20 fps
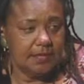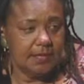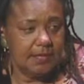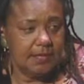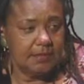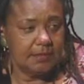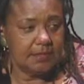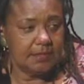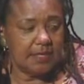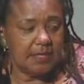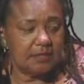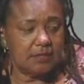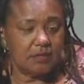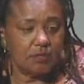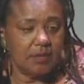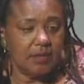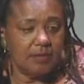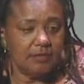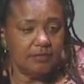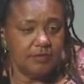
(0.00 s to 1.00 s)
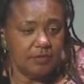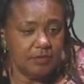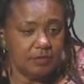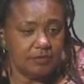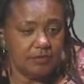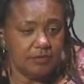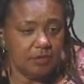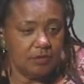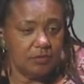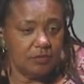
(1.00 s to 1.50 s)
And at 12
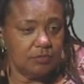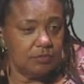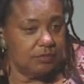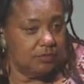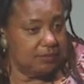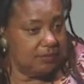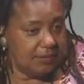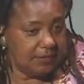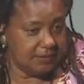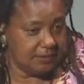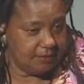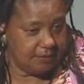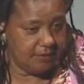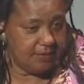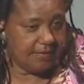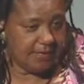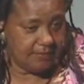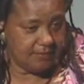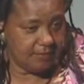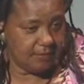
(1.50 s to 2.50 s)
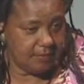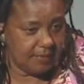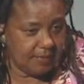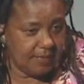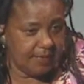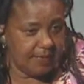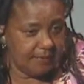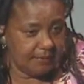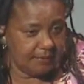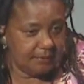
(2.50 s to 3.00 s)
years old, you really don't have a
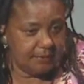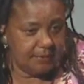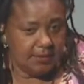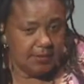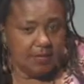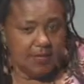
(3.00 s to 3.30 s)
way out.